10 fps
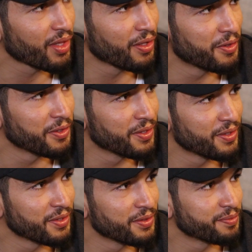Tell me
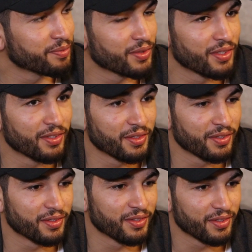about that. When did you
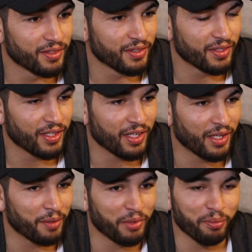meet your wife?
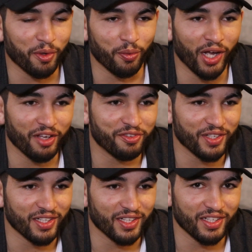I met my wife
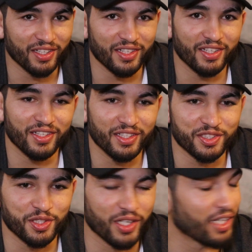in
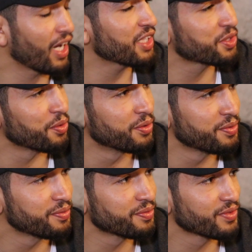high school.
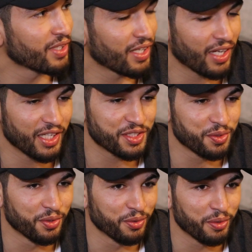In high
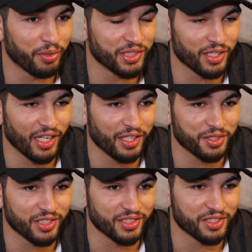school, we've been together
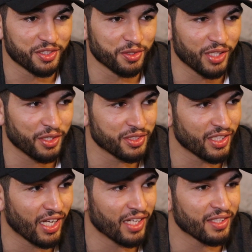since
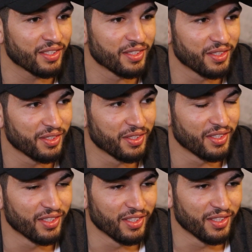2009,
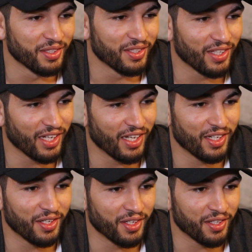
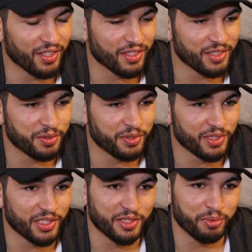and
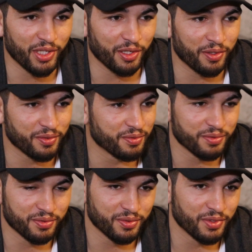it's been a
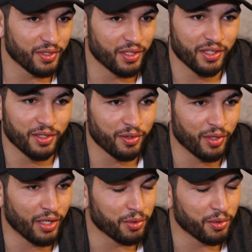great